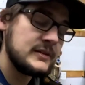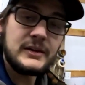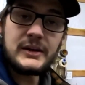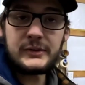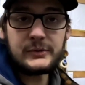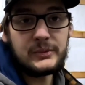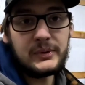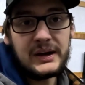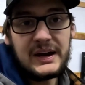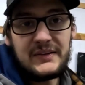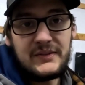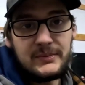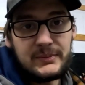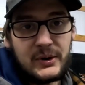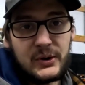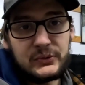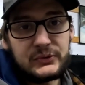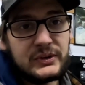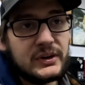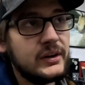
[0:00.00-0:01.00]
that's why I haven't
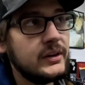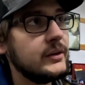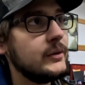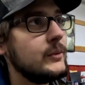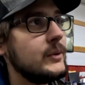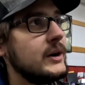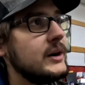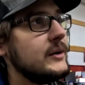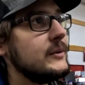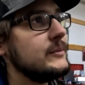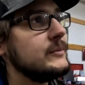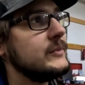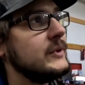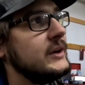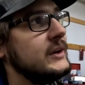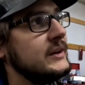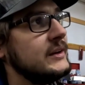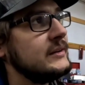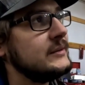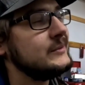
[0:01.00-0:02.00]
posted in a little while.
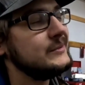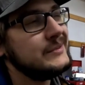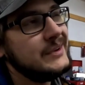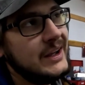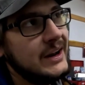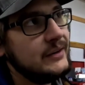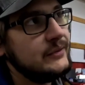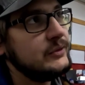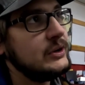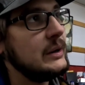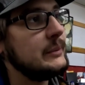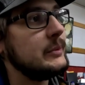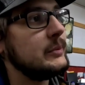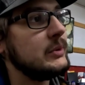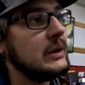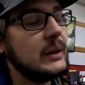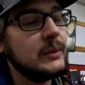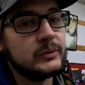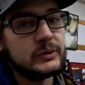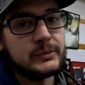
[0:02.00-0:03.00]
And I had a couple
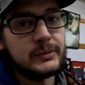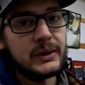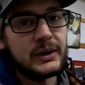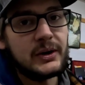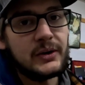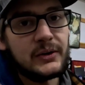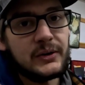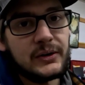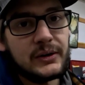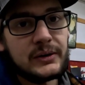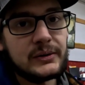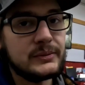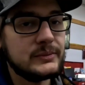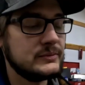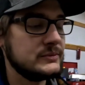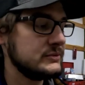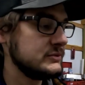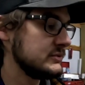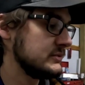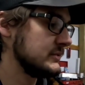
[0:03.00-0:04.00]
problems with my car.
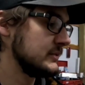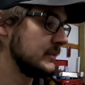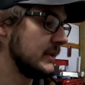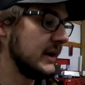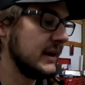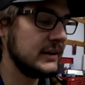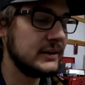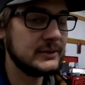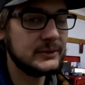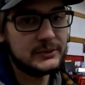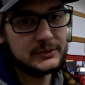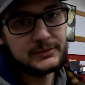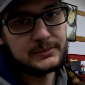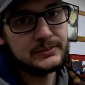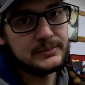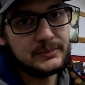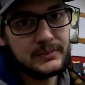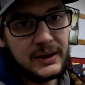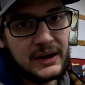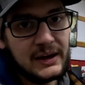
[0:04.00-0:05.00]
The battery was
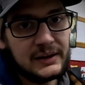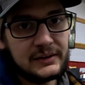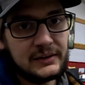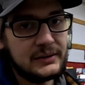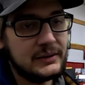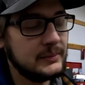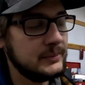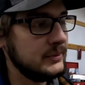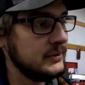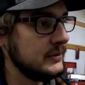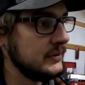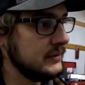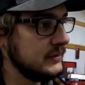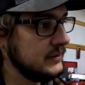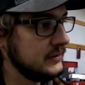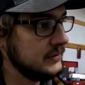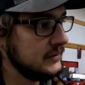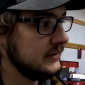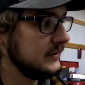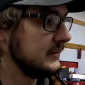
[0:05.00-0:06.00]
acting up on
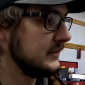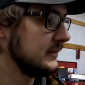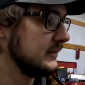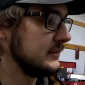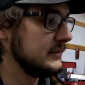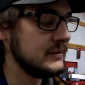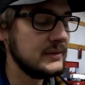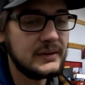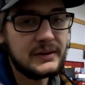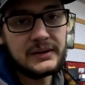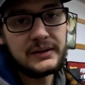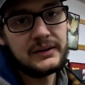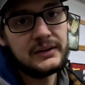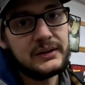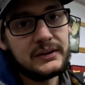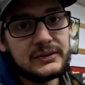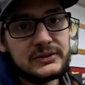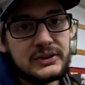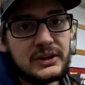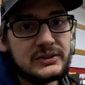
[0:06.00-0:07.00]
it, and then
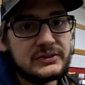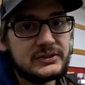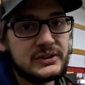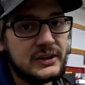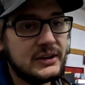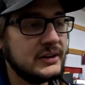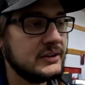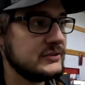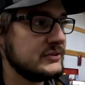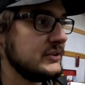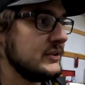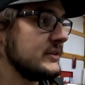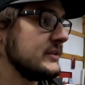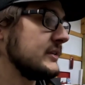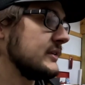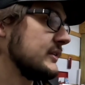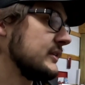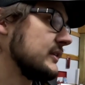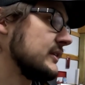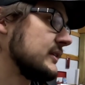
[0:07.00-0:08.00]
needed to change tires on
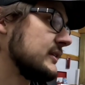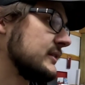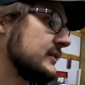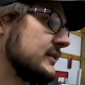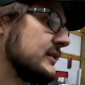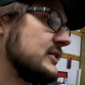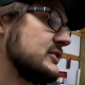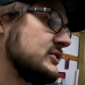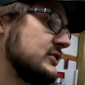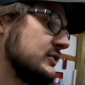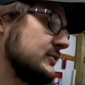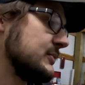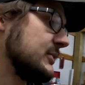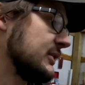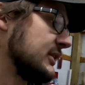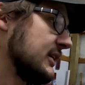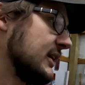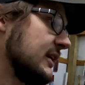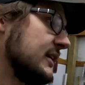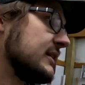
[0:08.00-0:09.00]
it, and it's just
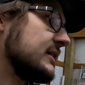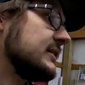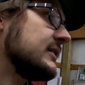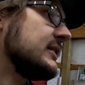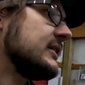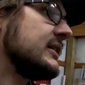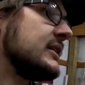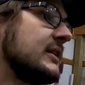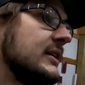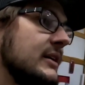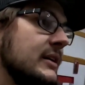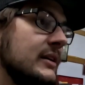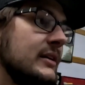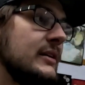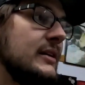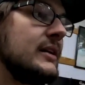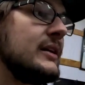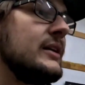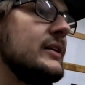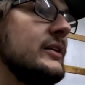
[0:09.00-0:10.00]
been kind of
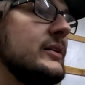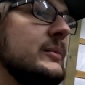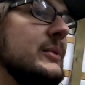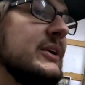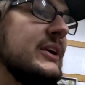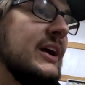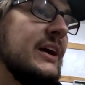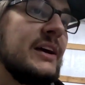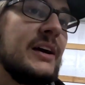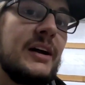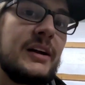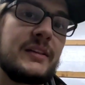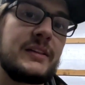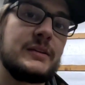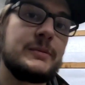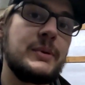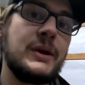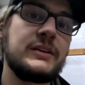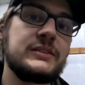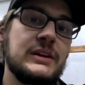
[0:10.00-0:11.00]
a little bit chaotic
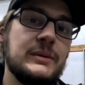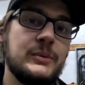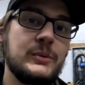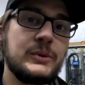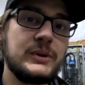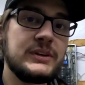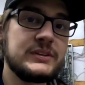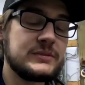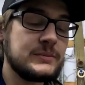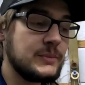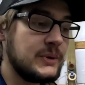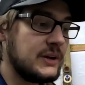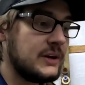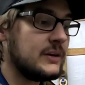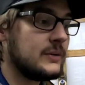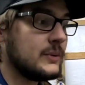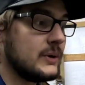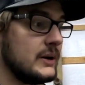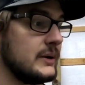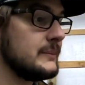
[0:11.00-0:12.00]
these past couple of weeks. But
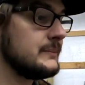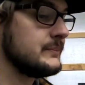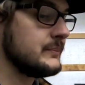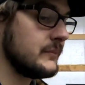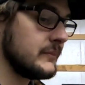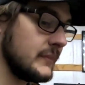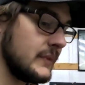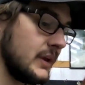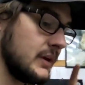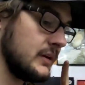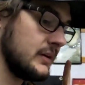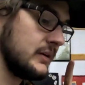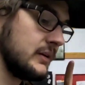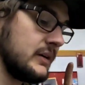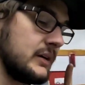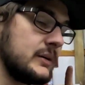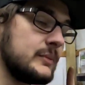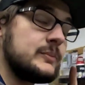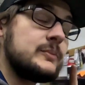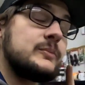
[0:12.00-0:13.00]
anyway,
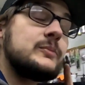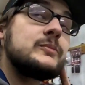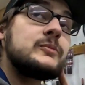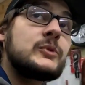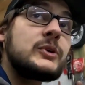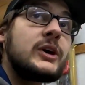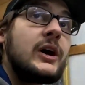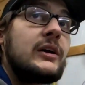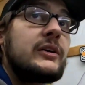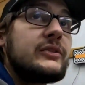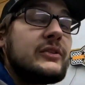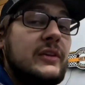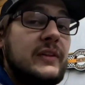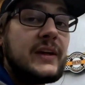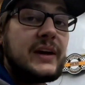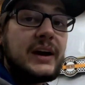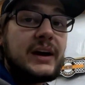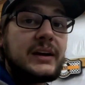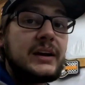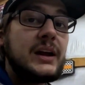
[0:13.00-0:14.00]
regardless of
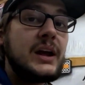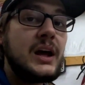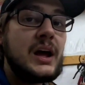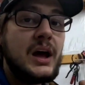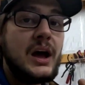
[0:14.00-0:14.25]
that,